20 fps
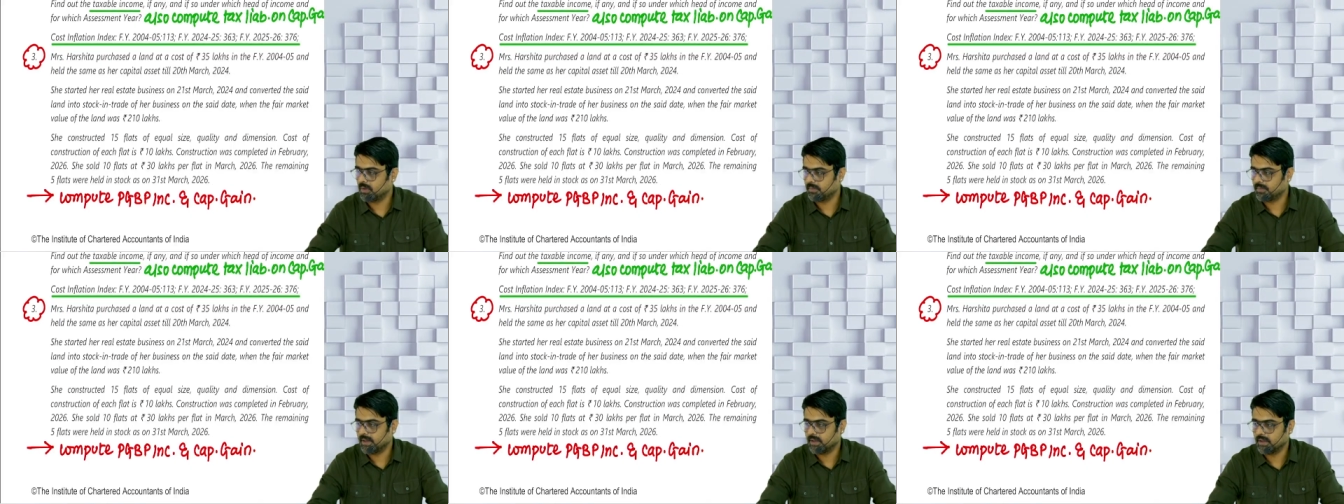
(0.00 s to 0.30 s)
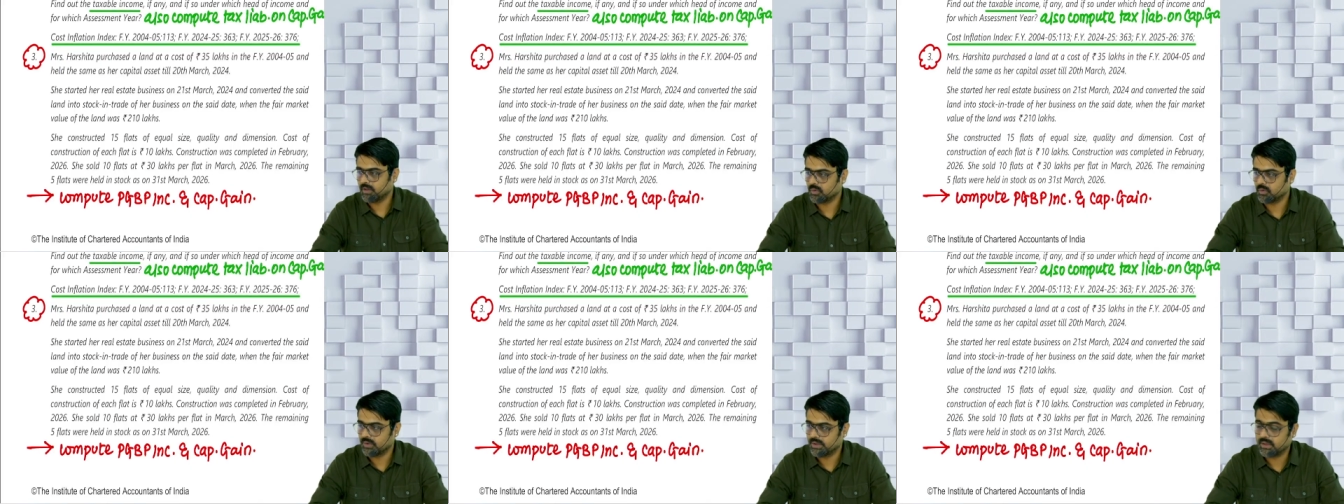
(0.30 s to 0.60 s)
That
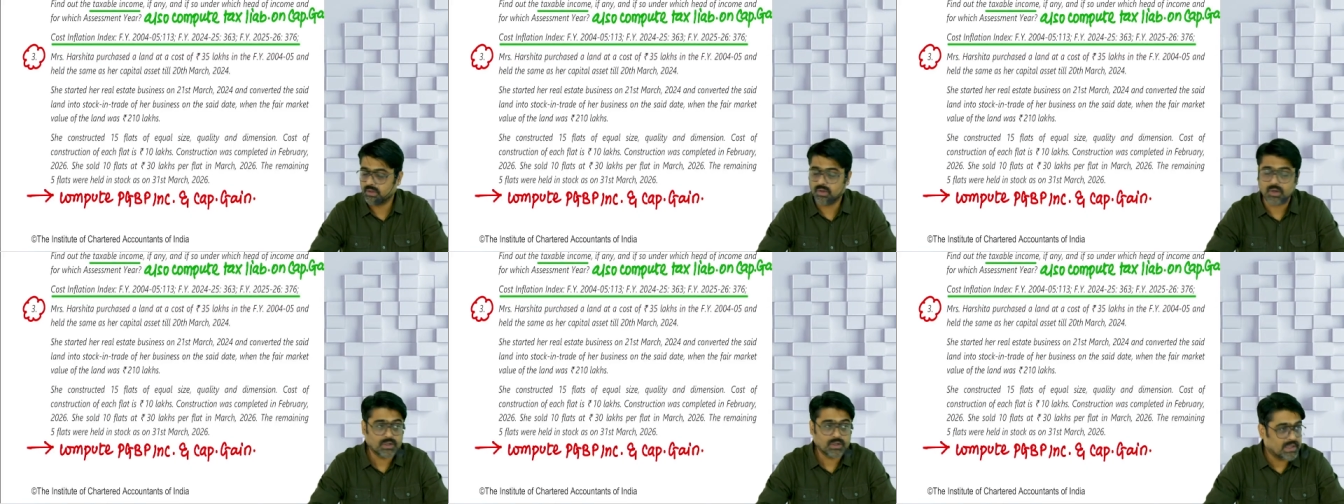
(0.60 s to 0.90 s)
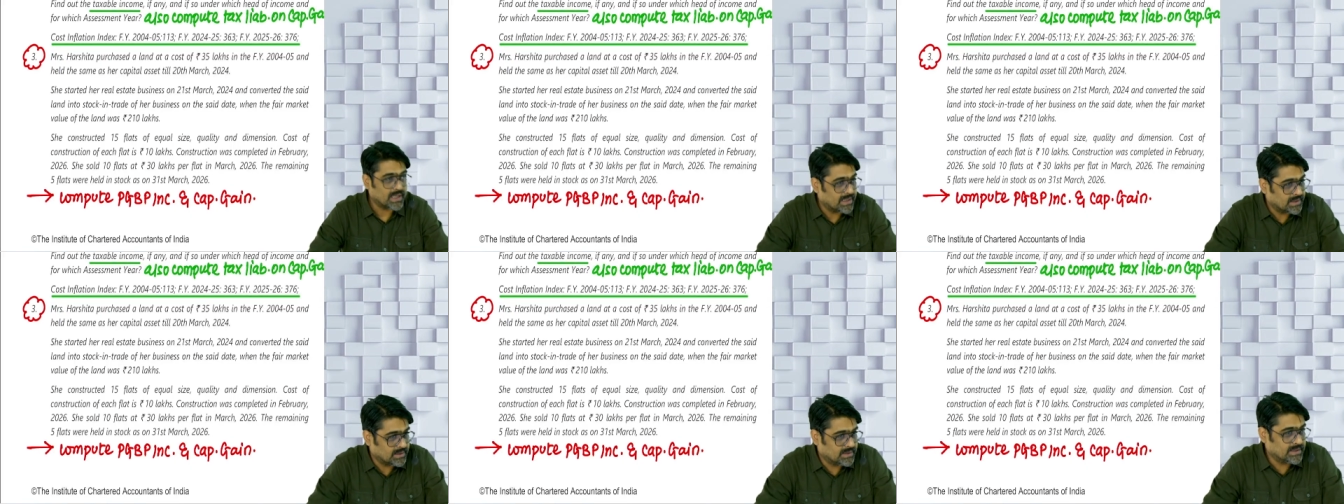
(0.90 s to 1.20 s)
you did not
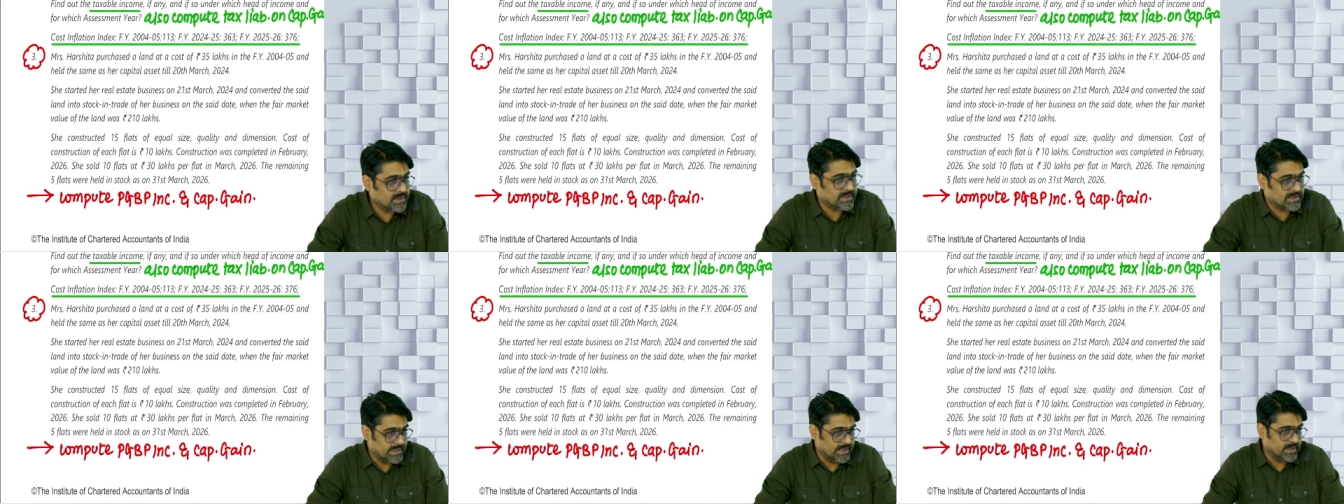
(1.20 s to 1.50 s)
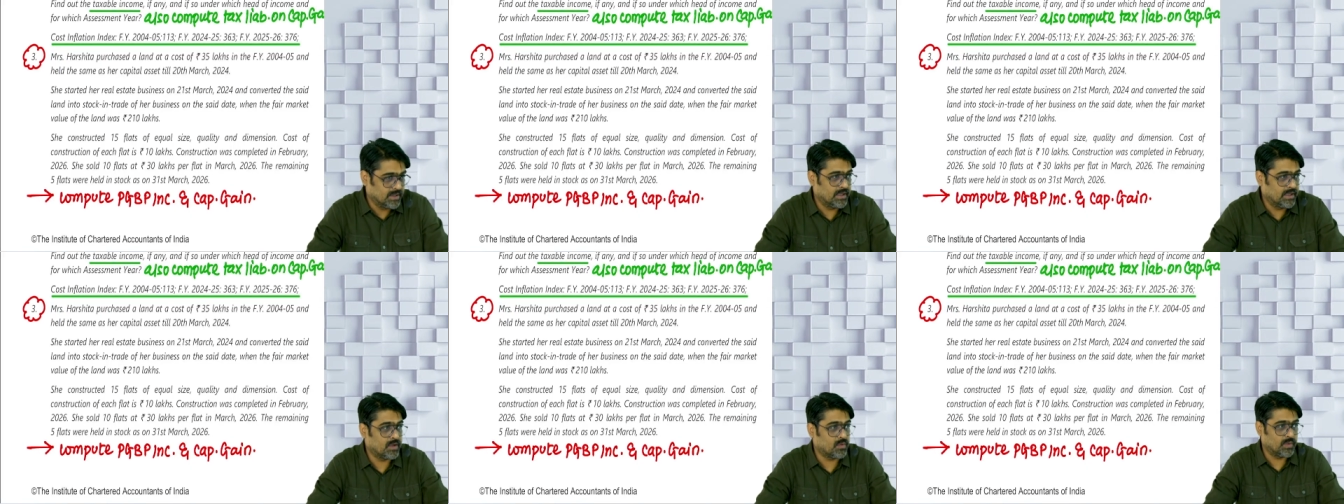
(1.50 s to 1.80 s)
understand
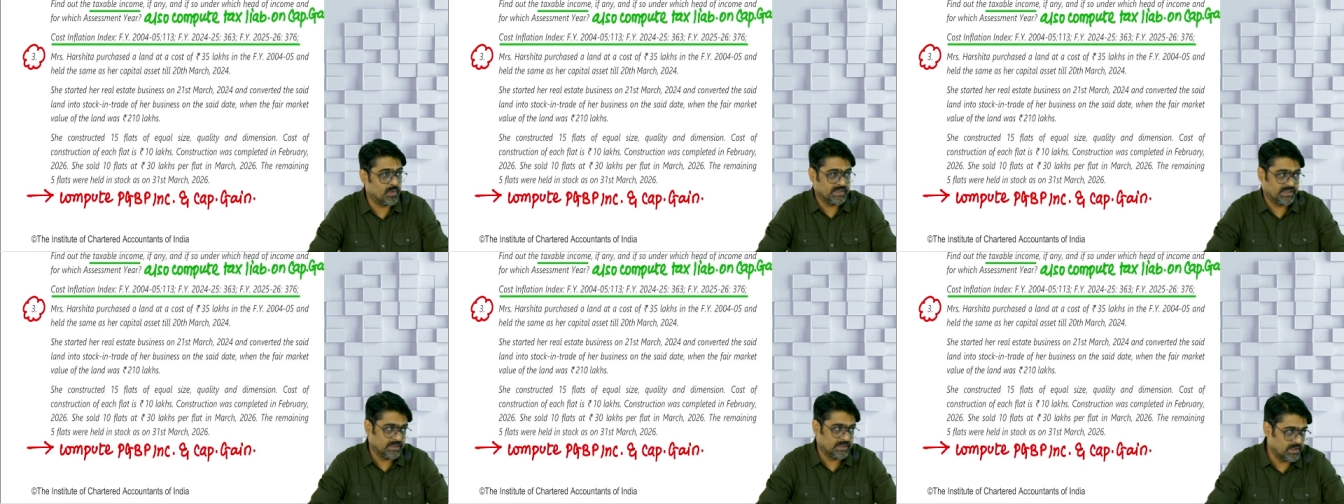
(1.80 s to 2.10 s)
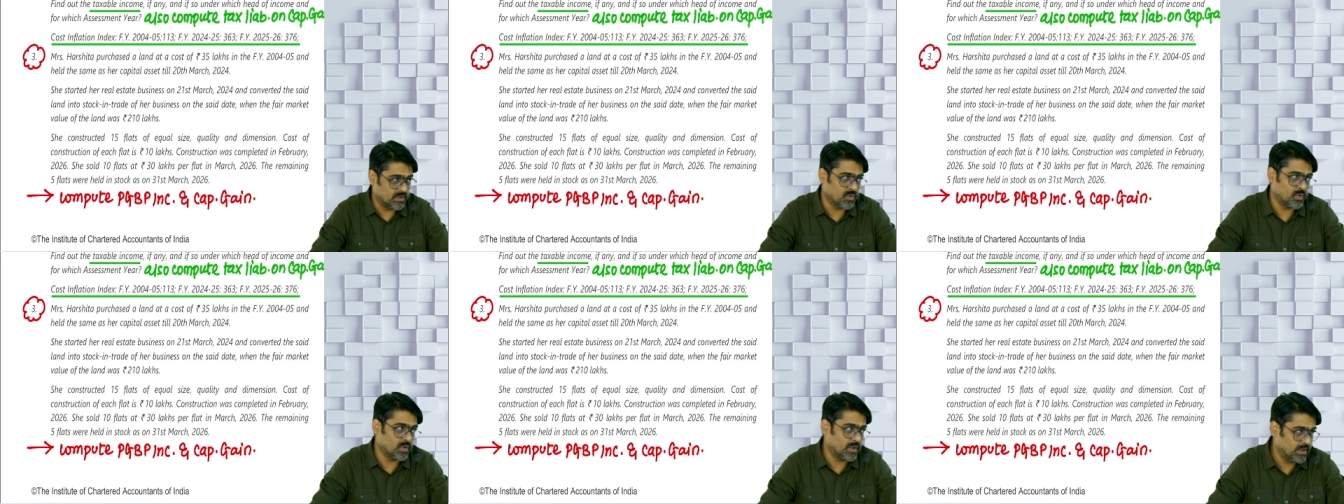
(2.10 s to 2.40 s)
the question
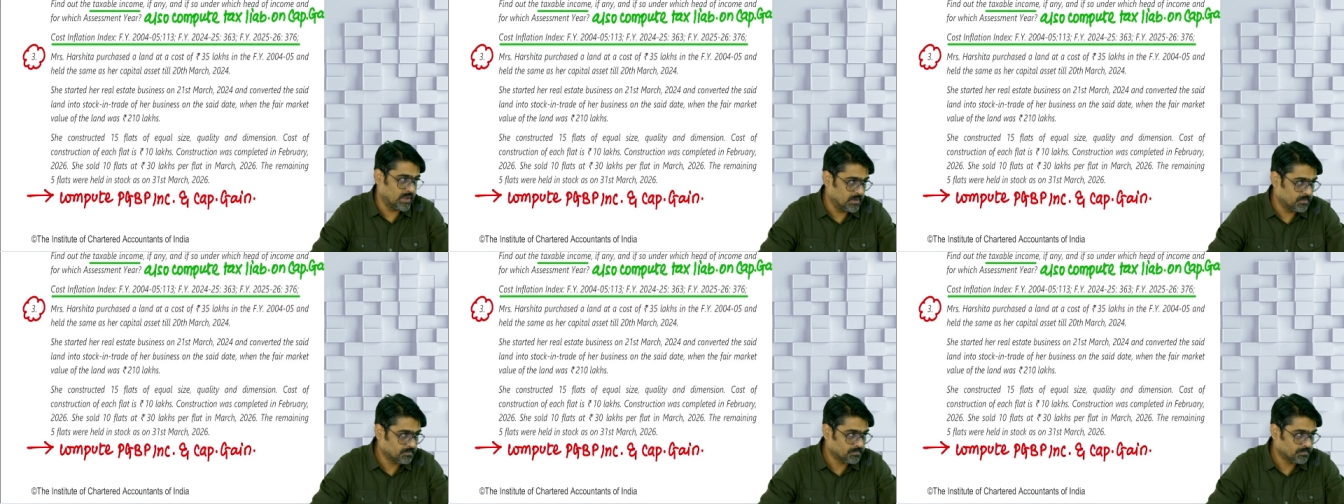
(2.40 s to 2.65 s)
only.